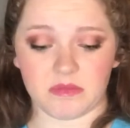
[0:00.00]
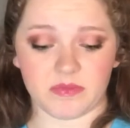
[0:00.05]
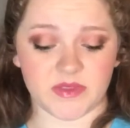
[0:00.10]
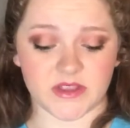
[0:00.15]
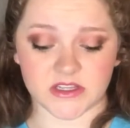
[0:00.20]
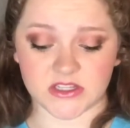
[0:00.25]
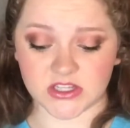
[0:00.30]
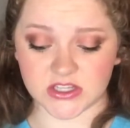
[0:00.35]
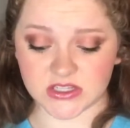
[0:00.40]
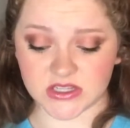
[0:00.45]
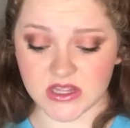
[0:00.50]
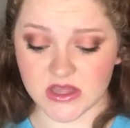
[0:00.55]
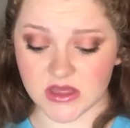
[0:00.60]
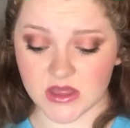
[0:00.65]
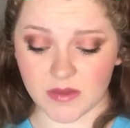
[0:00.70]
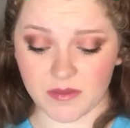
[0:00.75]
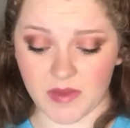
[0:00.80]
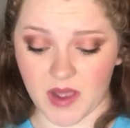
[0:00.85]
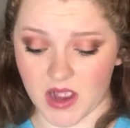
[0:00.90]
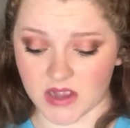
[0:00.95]
This isn't
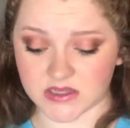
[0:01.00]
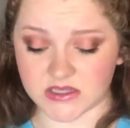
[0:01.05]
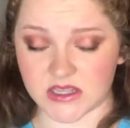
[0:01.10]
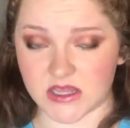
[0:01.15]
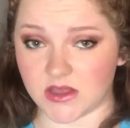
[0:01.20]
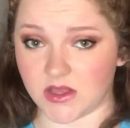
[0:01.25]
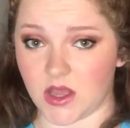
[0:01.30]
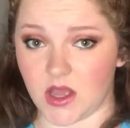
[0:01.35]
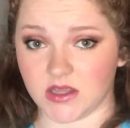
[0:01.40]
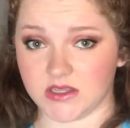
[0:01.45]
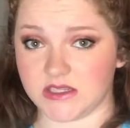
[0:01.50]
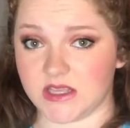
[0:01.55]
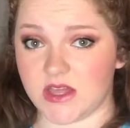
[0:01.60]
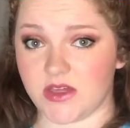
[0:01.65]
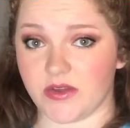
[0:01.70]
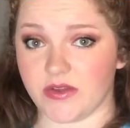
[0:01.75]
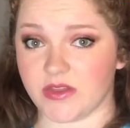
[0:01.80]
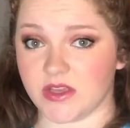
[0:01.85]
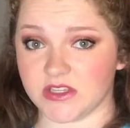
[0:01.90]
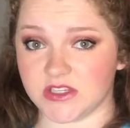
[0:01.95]
the Boxy Luxe
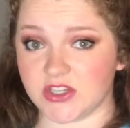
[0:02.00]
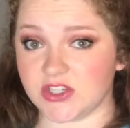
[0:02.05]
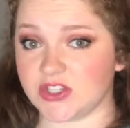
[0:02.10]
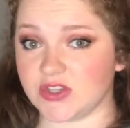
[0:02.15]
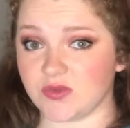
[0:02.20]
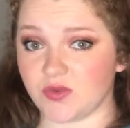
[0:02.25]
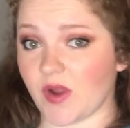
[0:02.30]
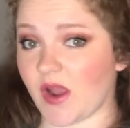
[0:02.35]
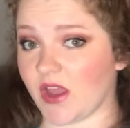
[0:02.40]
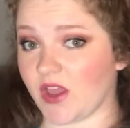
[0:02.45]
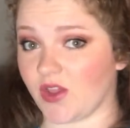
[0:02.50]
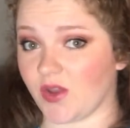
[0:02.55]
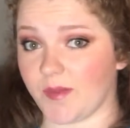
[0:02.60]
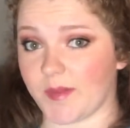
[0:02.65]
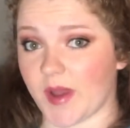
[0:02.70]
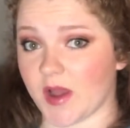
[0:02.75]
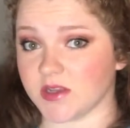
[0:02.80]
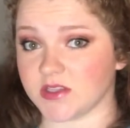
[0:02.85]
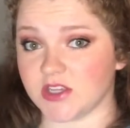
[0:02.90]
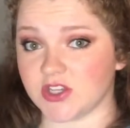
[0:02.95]
either. This is just regular
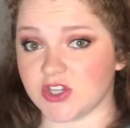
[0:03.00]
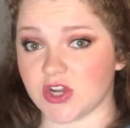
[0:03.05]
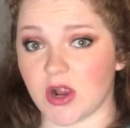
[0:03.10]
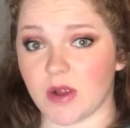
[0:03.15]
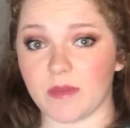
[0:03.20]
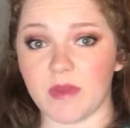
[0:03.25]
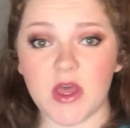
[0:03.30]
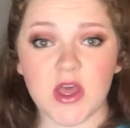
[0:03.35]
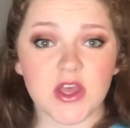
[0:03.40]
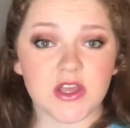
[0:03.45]
BoxyCharm.